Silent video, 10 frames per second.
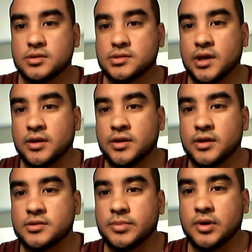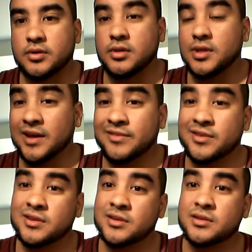Saturday, it's about
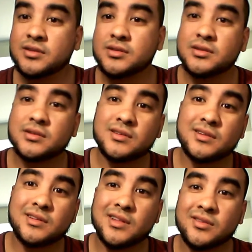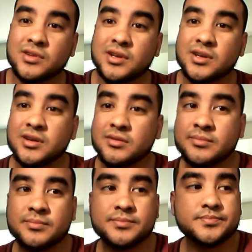11, 11
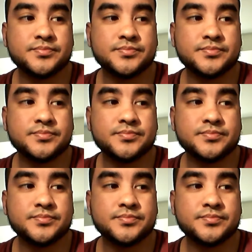a.m.